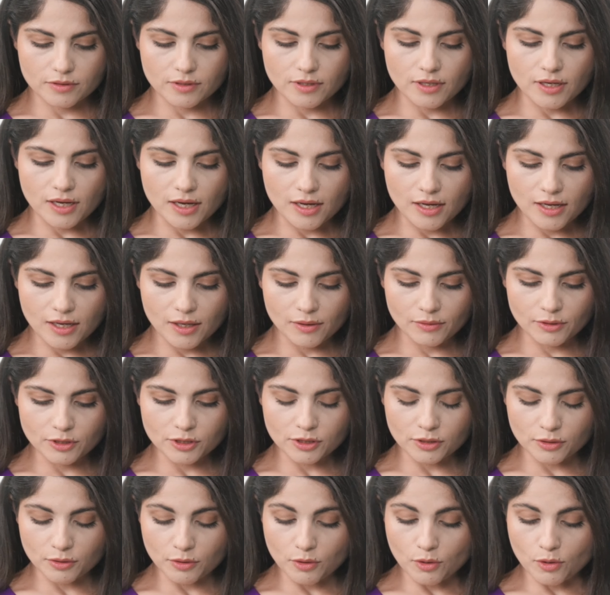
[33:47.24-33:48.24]
How
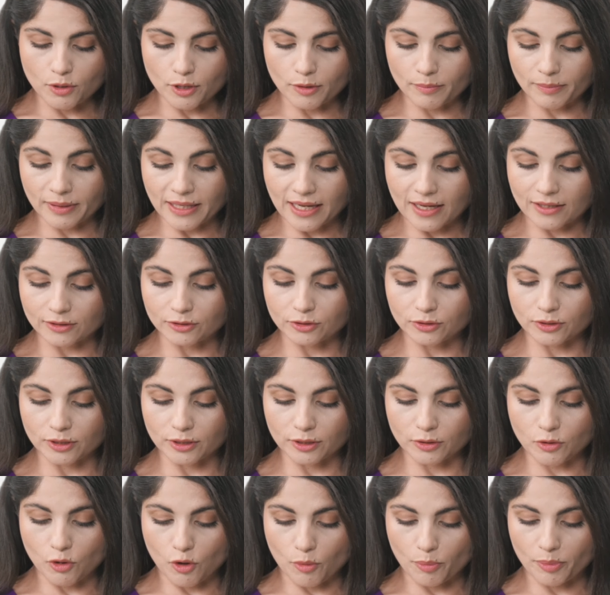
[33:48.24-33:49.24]
does Concordium plan to
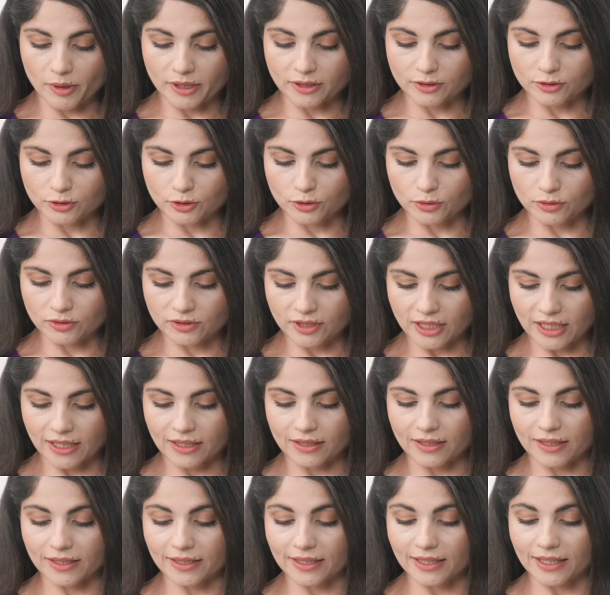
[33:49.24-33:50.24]
incorporate new
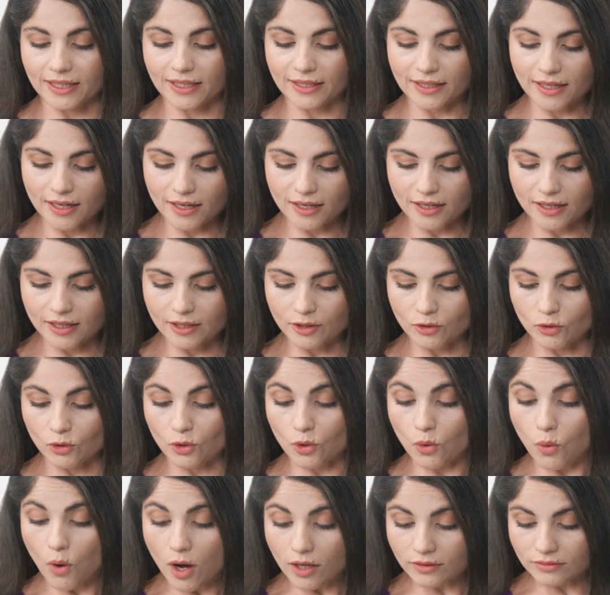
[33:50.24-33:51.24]
tech like AI or
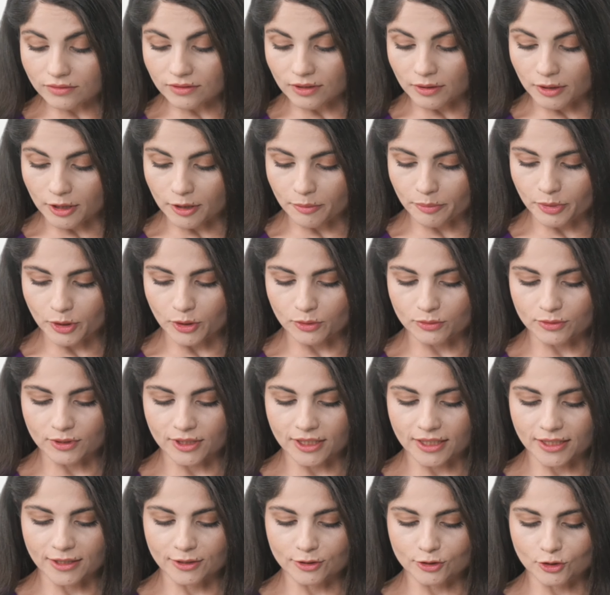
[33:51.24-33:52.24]
quantum
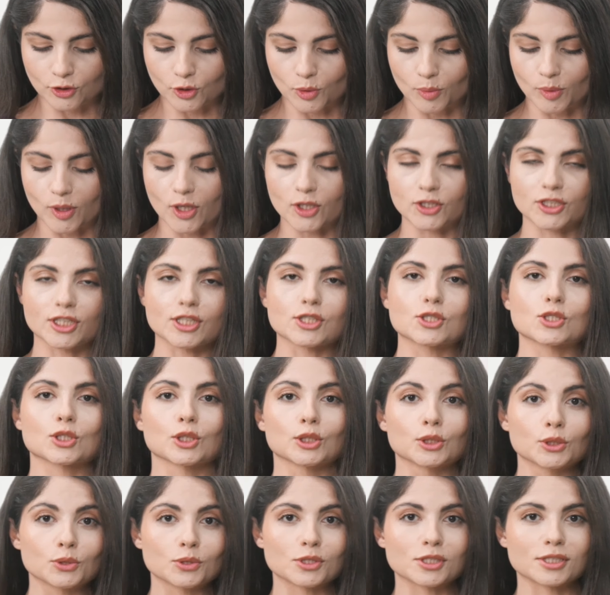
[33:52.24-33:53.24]
computing into your blockchain
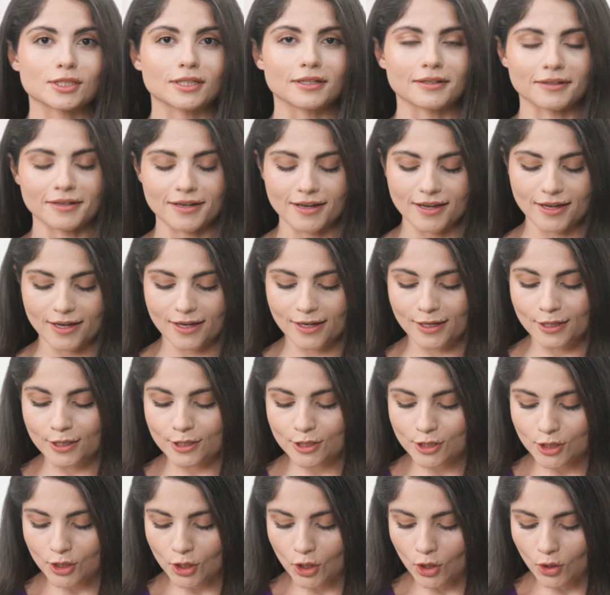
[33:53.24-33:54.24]
solution?
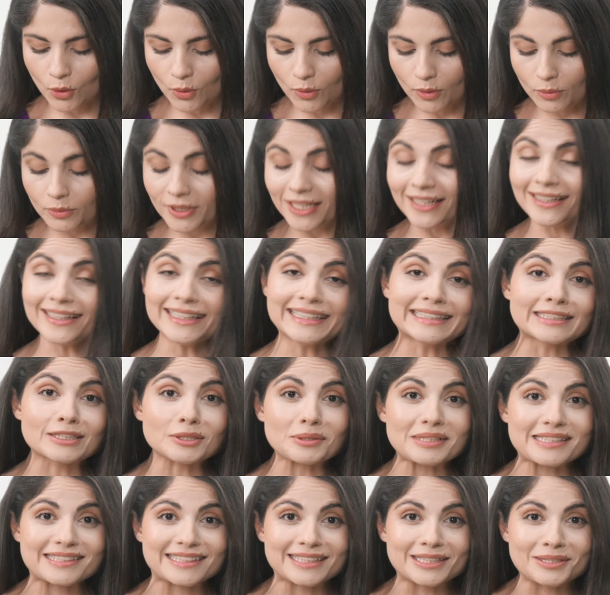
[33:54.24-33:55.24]
So really
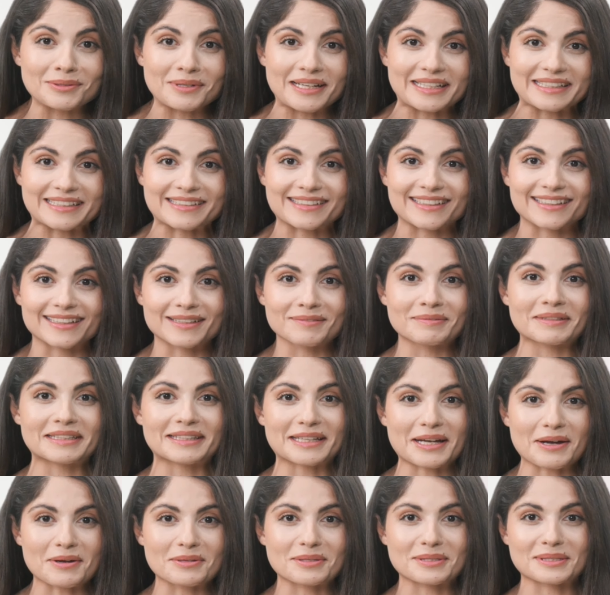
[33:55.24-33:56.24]
interesting question, a bit
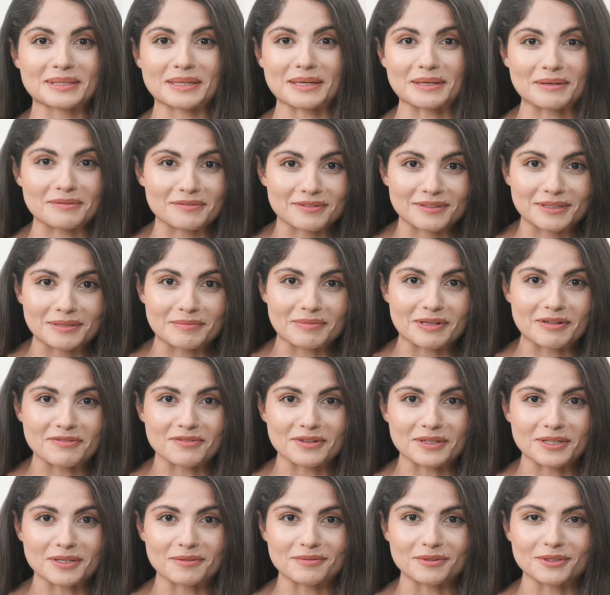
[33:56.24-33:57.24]
outside of the
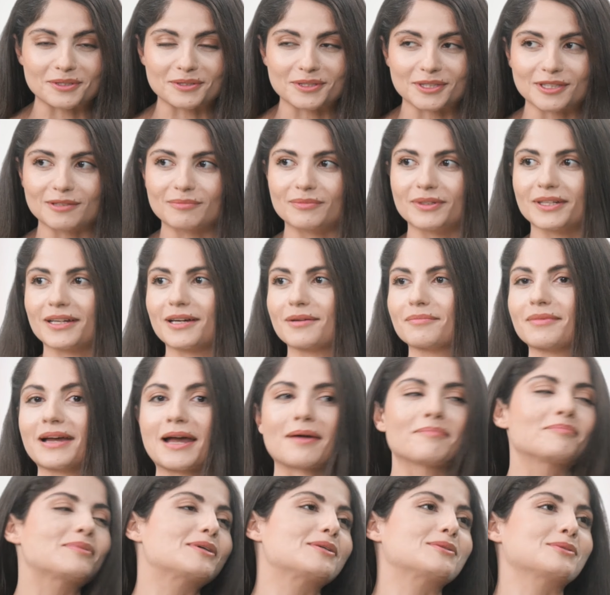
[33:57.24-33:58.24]
development community, but I'm
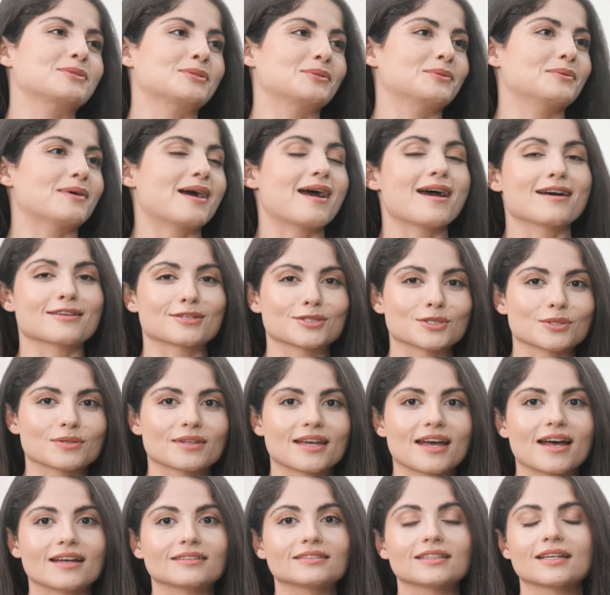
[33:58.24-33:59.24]
happy to answer
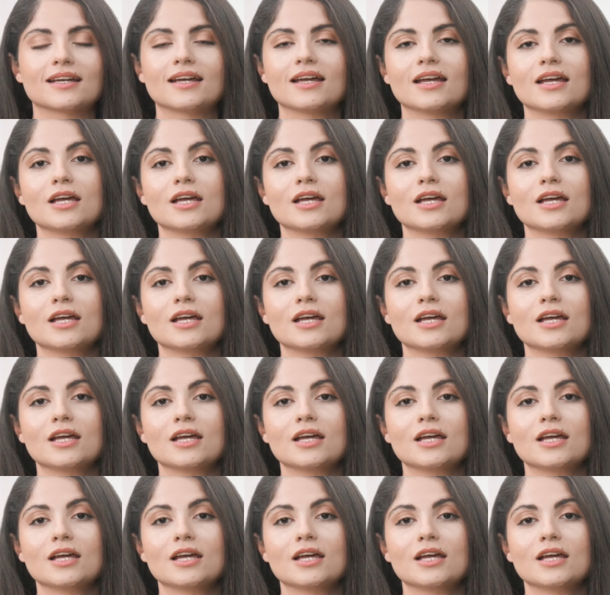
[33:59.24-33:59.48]
that.